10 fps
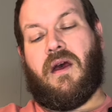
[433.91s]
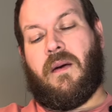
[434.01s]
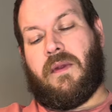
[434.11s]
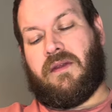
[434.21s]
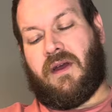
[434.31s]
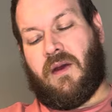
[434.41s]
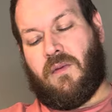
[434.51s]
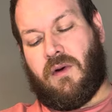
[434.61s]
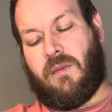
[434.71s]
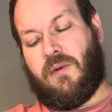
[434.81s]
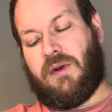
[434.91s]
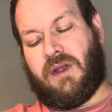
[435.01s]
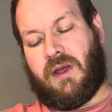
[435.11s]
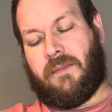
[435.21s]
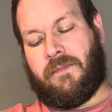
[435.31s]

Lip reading: I'm going to tie one more time.